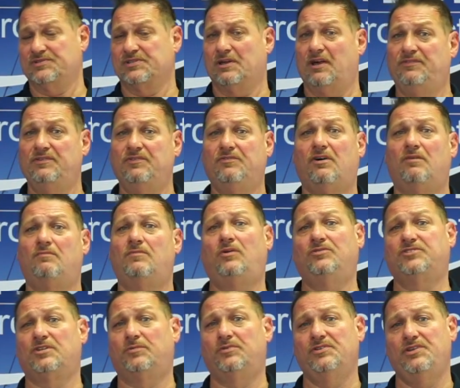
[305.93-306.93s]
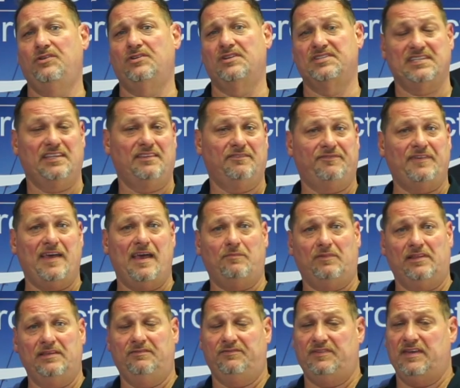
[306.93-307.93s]
So if you've got multiple units in the
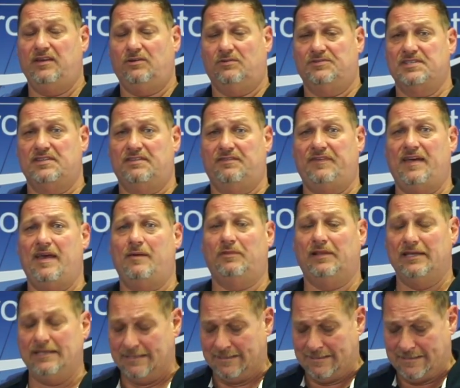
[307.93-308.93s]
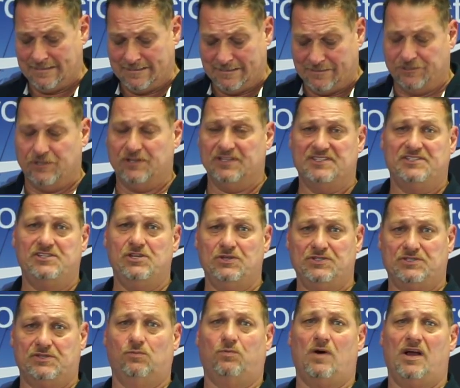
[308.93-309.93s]
family, vehicles in the family, you can
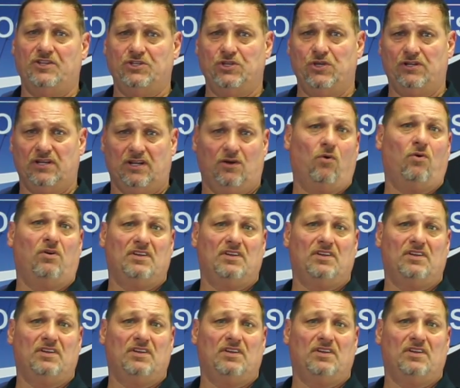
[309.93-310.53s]
use the one unit.